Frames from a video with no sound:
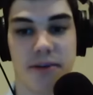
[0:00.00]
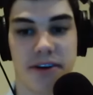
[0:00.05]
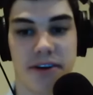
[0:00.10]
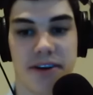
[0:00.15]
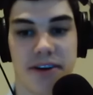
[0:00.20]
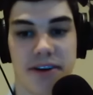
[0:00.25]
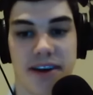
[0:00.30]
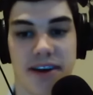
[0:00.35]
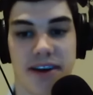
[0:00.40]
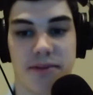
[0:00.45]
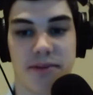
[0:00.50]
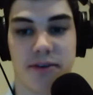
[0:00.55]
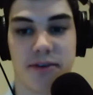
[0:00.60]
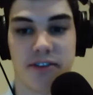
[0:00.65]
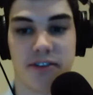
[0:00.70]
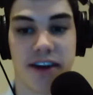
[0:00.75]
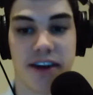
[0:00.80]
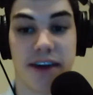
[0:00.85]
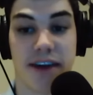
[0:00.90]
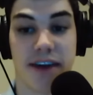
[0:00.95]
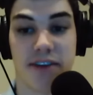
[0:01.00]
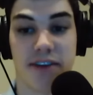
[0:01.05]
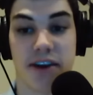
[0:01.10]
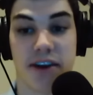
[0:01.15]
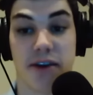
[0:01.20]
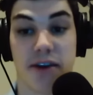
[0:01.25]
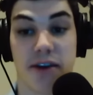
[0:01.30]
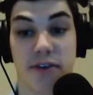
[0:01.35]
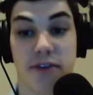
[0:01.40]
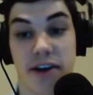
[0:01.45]
all that bullshit I have to hear
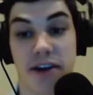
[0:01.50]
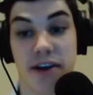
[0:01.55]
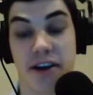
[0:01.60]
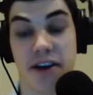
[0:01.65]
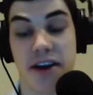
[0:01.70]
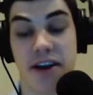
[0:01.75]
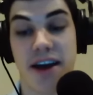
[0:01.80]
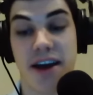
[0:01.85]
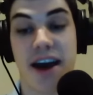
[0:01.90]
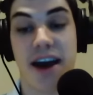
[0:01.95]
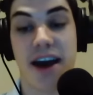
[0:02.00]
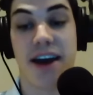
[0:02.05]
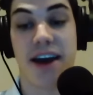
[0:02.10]
every year. I